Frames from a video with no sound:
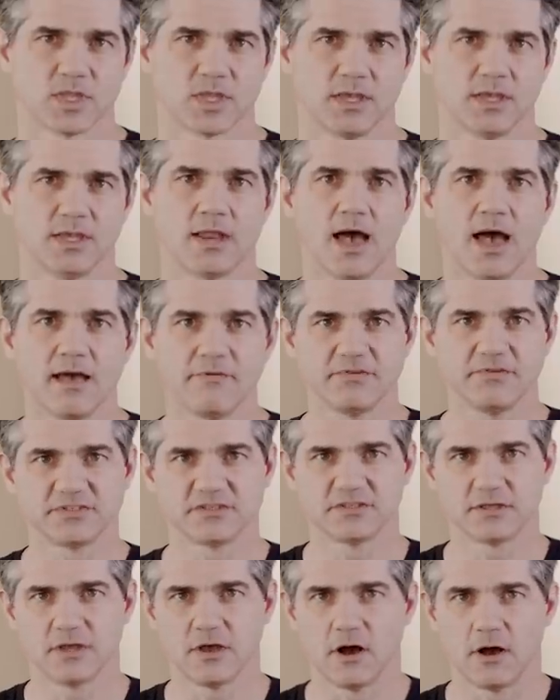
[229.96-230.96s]
And
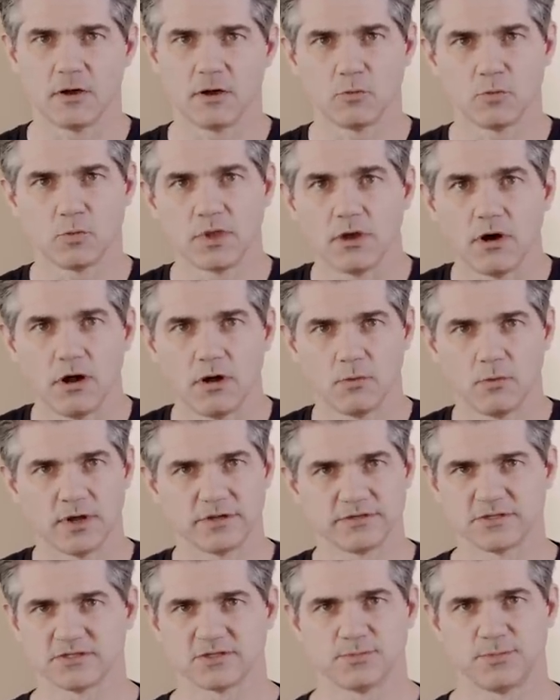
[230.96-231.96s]
obviously, we all
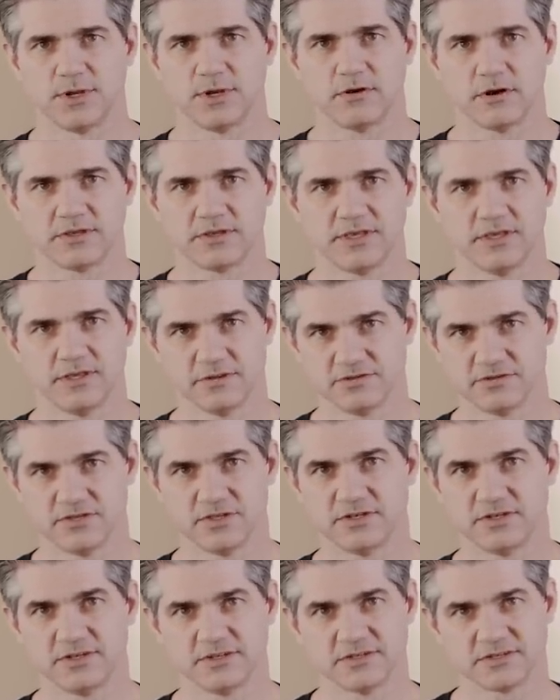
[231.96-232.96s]
want to spare our kids
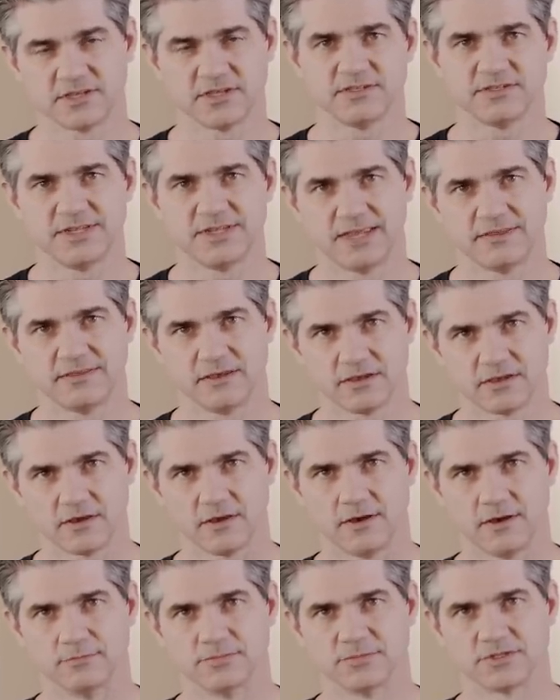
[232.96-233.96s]
the discontent that
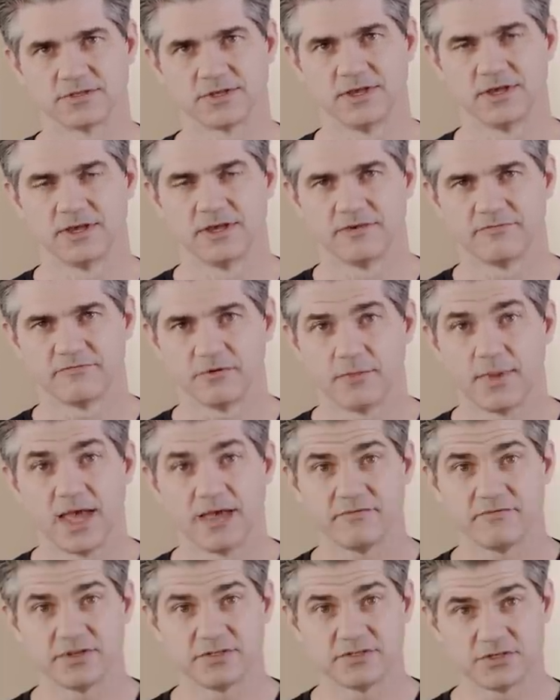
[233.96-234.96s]
comes from
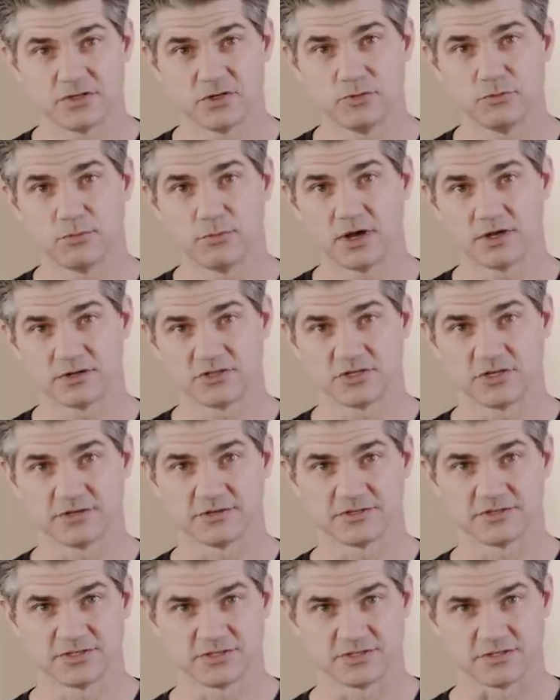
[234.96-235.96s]
having too much
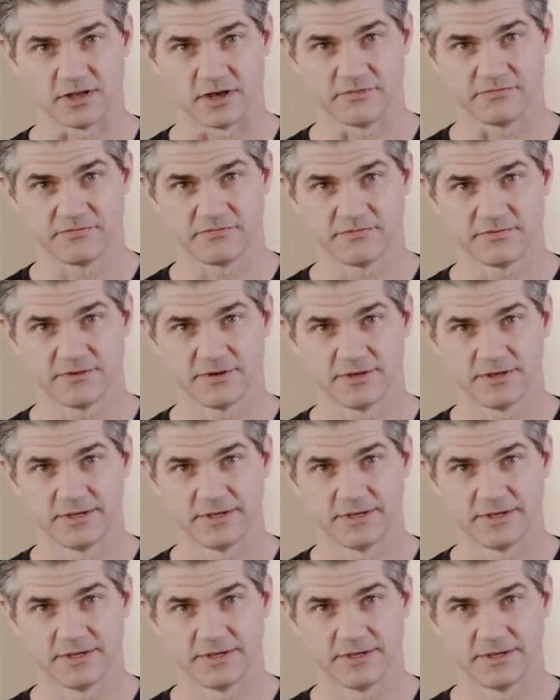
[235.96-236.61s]
stuff.